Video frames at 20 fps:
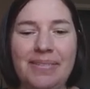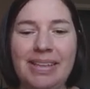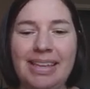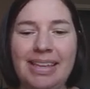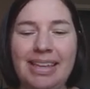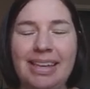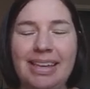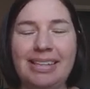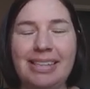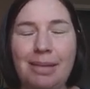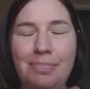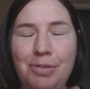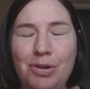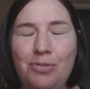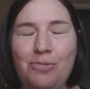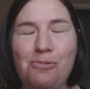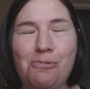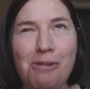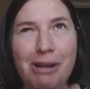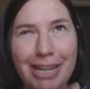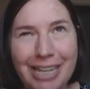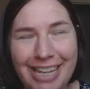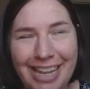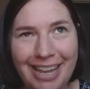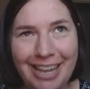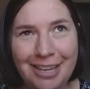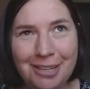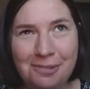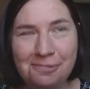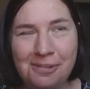except in one
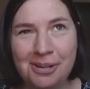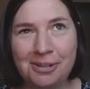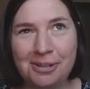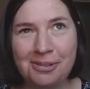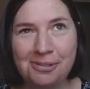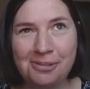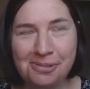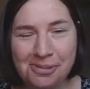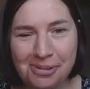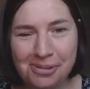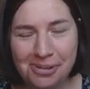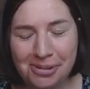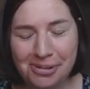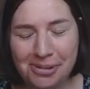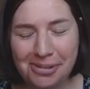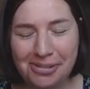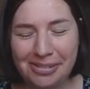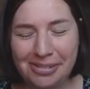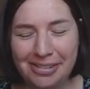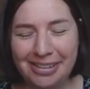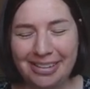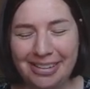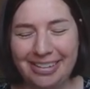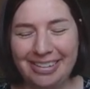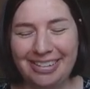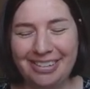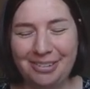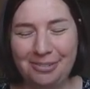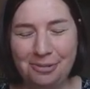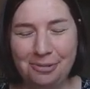case where Google
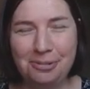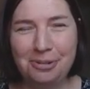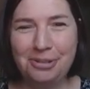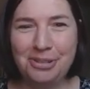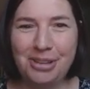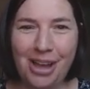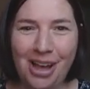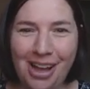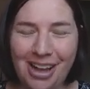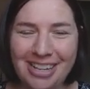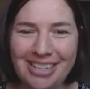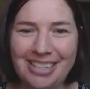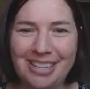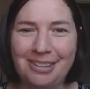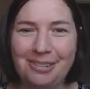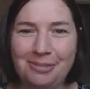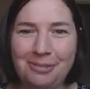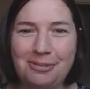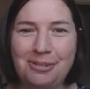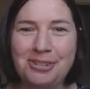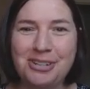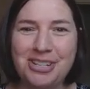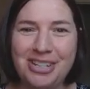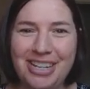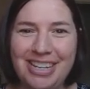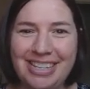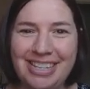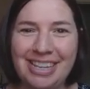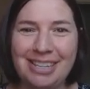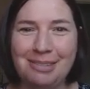Docs and Google
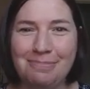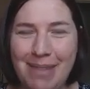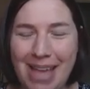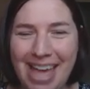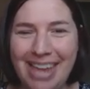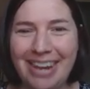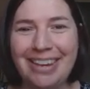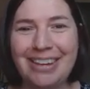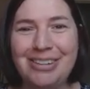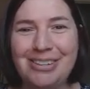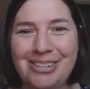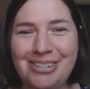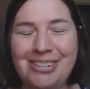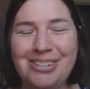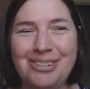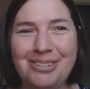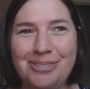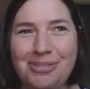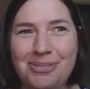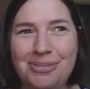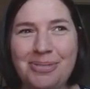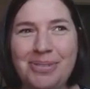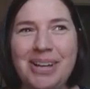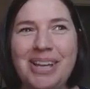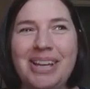Sheets has managed to